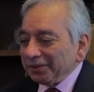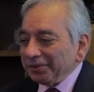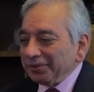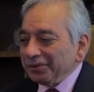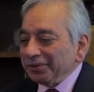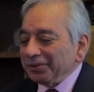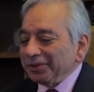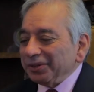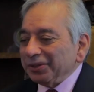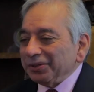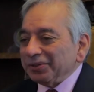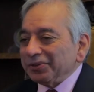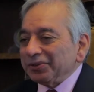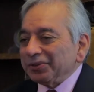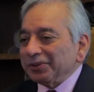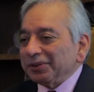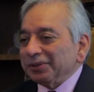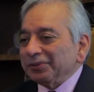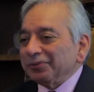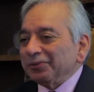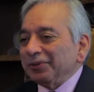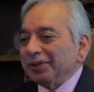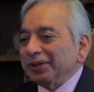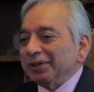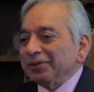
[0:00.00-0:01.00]
Yes,
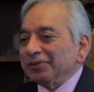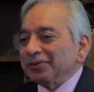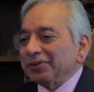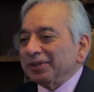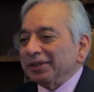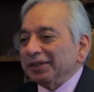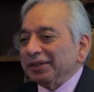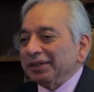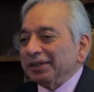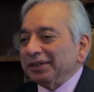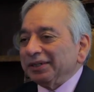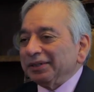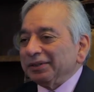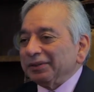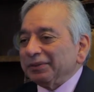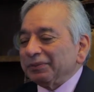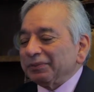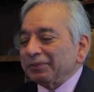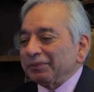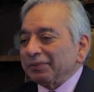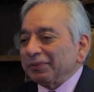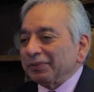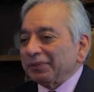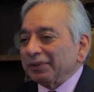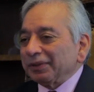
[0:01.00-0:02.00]
it was a
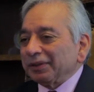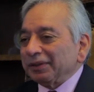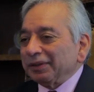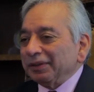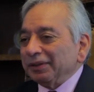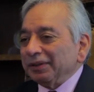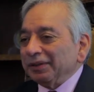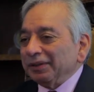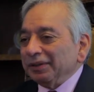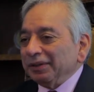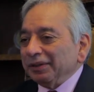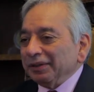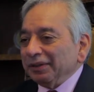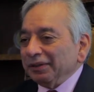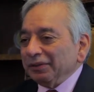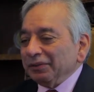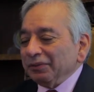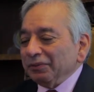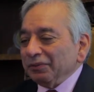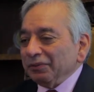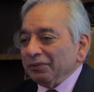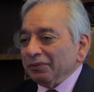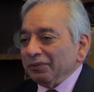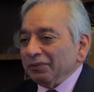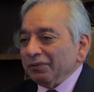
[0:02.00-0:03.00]

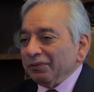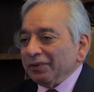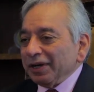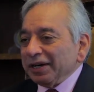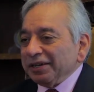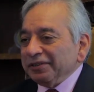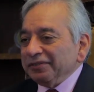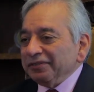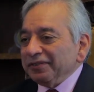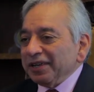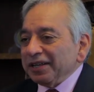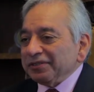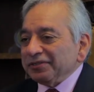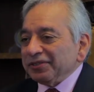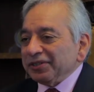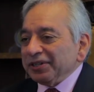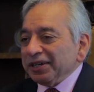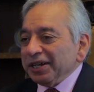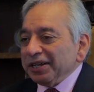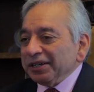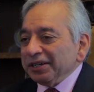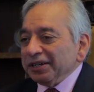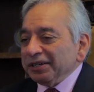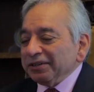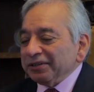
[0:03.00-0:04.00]
very
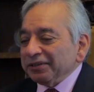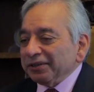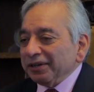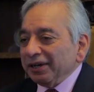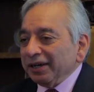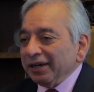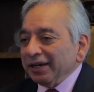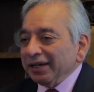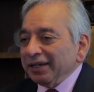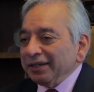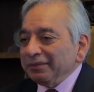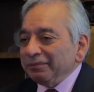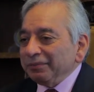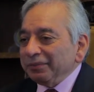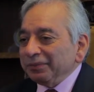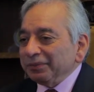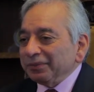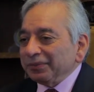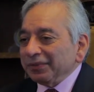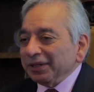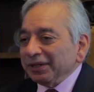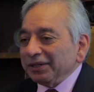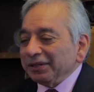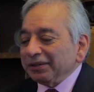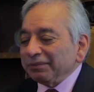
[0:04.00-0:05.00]
fascinating
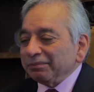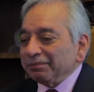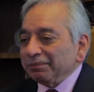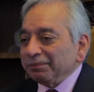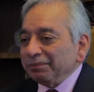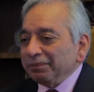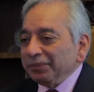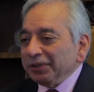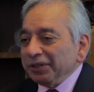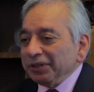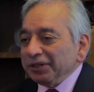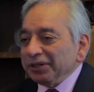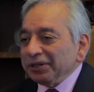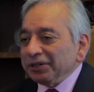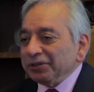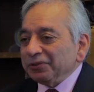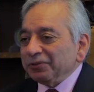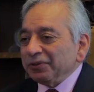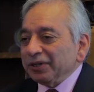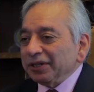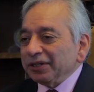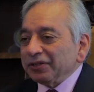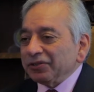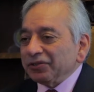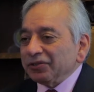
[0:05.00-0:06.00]
time. That period
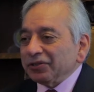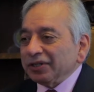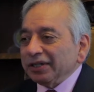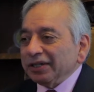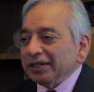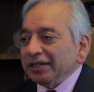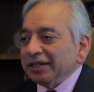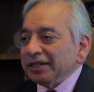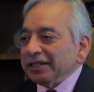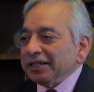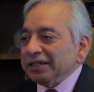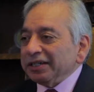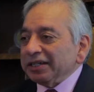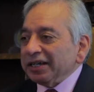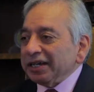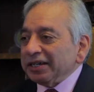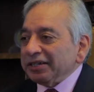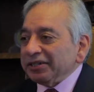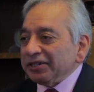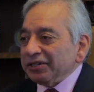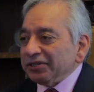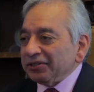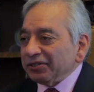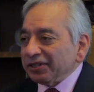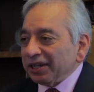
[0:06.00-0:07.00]
was early
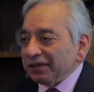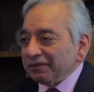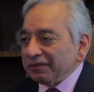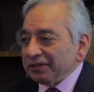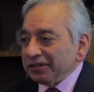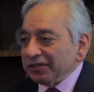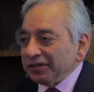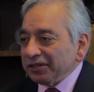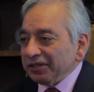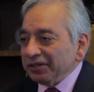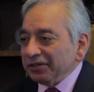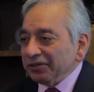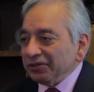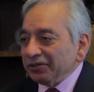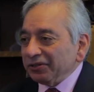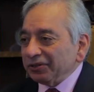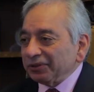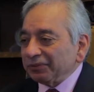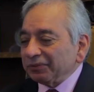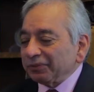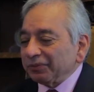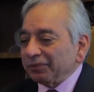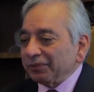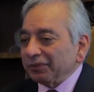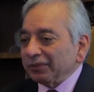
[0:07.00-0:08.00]

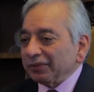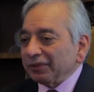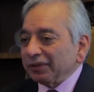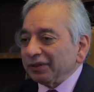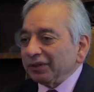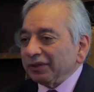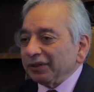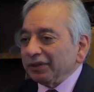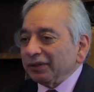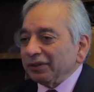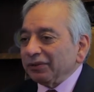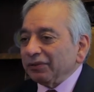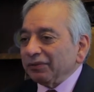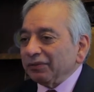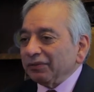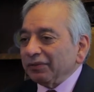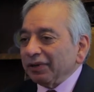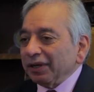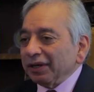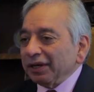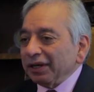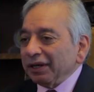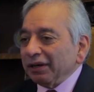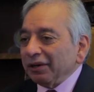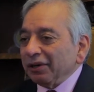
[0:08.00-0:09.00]
1970s,
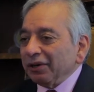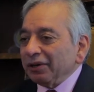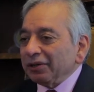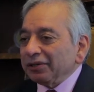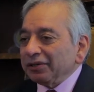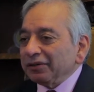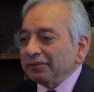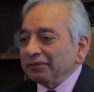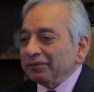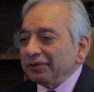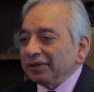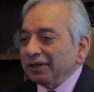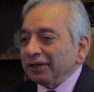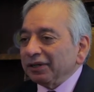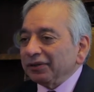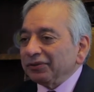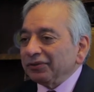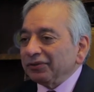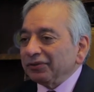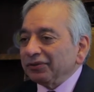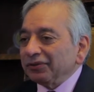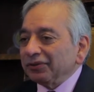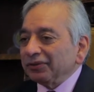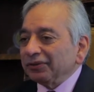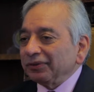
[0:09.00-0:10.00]
when a lot of
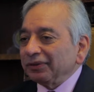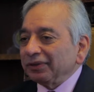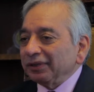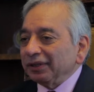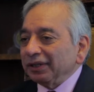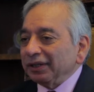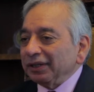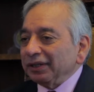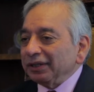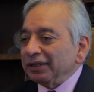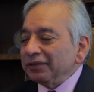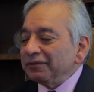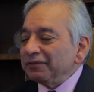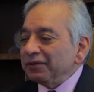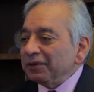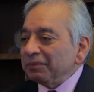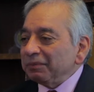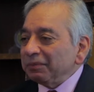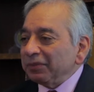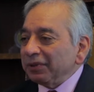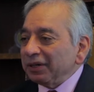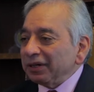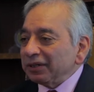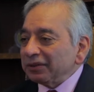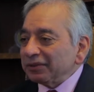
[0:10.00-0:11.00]
us in
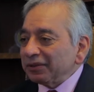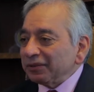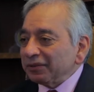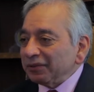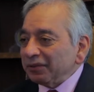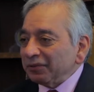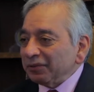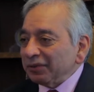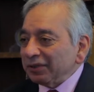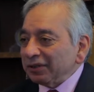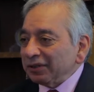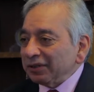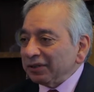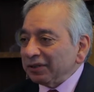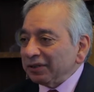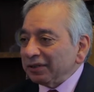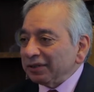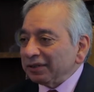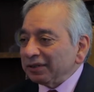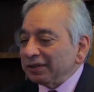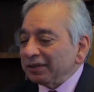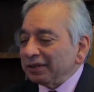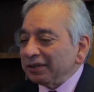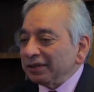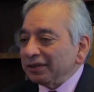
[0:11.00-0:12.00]
different parts of the
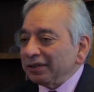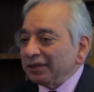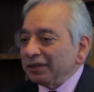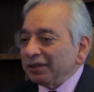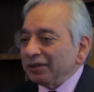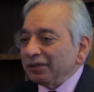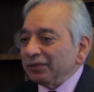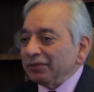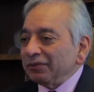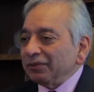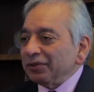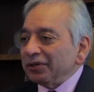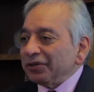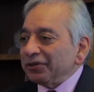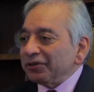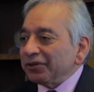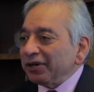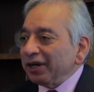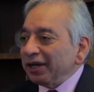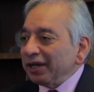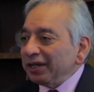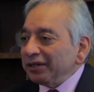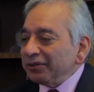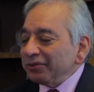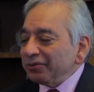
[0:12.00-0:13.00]
world were
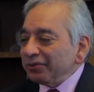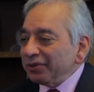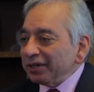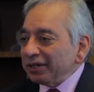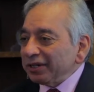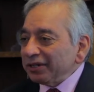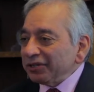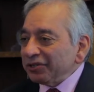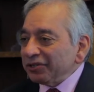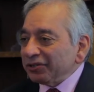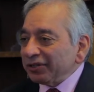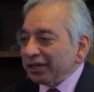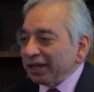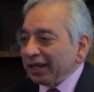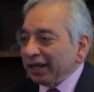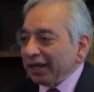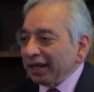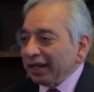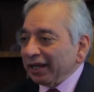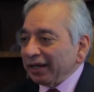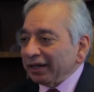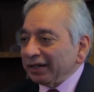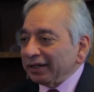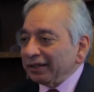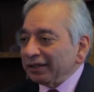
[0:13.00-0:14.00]
trying to
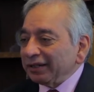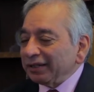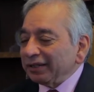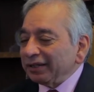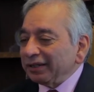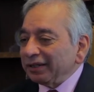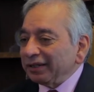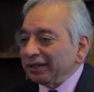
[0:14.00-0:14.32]
understand